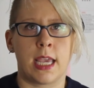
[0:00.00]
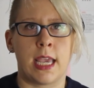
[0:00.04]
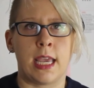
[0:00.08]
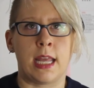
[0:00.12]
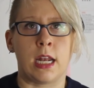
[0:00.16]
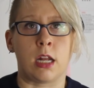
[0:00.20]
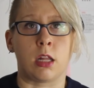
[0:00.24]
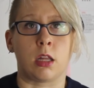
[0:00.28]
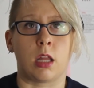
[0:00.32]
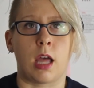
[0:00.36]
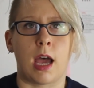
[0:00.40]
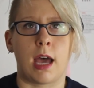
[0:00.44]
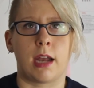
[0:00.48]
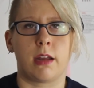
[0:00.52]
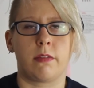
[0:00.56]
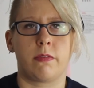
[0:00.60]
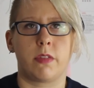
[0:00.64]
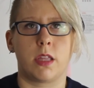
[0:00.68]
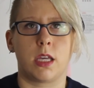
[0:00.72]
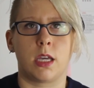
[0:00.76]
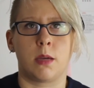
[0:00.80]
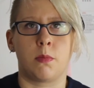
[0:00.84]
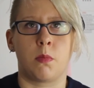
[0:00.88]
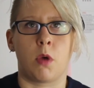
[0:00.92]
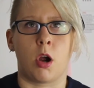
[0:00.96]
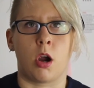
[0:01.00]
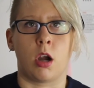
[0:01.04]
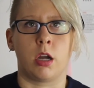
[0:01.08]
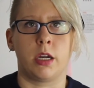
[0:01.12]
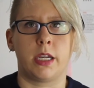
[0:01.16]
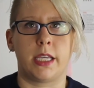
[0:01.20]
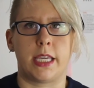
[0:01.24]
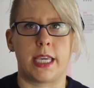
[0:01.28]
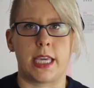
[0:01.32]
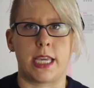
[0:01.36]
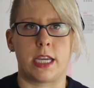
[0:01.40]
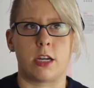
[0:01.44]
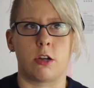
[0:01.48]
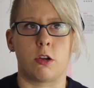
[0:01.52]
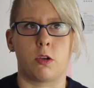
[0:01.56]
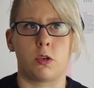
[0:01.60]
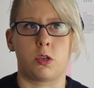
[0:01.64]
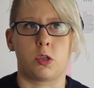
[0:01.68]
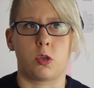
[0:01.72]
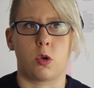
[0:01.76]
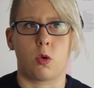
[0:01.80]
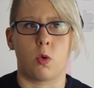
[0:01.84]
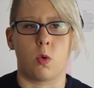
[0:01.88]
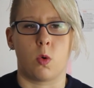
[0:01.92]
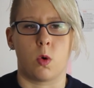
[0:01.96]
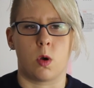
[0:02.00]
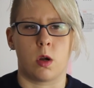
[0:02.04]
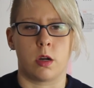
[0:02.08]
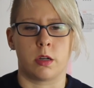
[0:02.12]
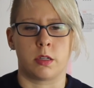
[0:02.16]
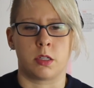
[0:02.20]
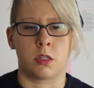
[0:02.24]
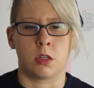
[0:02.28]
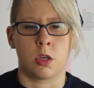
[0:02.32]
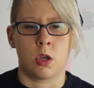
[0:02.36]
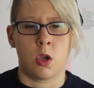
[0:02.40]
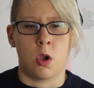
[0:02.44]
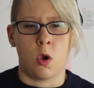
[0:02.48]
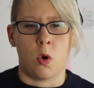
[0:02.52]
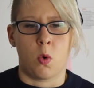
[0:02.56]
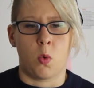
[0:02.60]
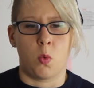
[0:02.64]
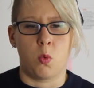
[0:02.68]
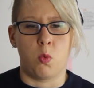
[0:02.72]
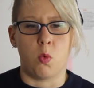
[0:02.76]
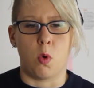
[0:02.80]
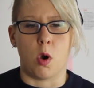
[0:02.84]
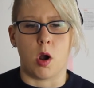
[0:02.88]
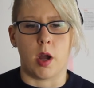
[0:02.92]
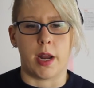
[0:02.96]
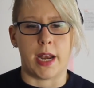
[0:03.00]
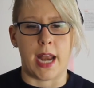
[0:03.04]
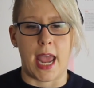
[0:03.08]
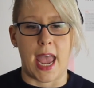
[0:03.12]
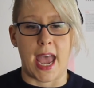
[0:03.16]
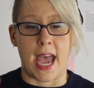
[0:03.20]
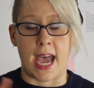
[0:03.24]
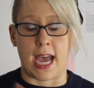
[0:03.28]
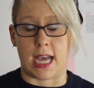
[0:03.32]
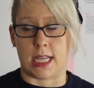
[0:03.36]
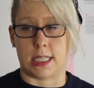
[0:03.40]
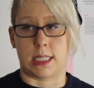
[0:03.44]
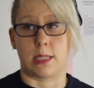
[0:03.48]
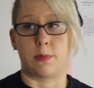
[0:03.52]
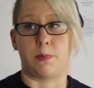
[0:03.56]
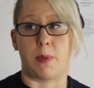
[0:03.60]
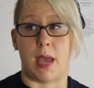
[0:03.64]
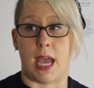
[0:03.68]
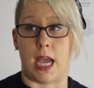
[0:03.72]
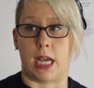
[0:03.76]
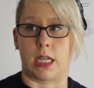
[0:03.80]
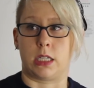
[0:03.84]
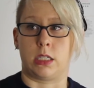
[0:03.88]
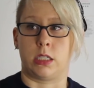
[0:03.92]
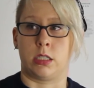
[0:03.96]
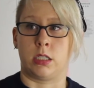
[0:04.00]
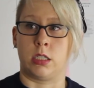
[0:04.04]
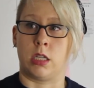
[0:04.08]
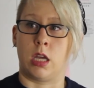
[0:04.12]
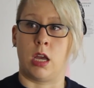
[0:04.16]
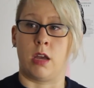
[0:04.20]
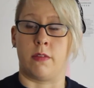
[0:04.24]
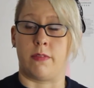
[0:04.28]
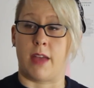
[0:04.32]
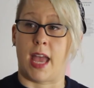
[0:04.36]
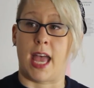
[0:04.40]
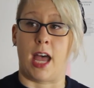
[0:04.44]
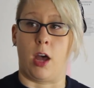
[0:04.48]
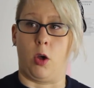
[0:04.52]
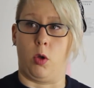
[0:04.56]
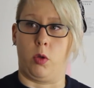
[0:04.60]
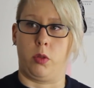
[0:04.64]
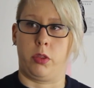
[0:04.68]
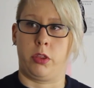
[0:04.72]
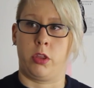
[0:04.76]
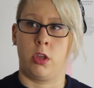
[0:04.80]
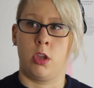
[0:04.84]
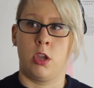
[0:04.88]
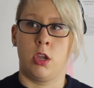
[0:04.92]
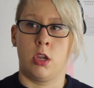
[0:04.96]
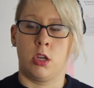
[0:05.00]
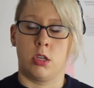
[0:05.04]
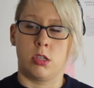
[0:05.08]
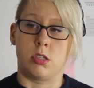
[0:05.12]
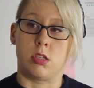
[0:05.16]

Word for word: and a lot of them are geared towards one aspect of health.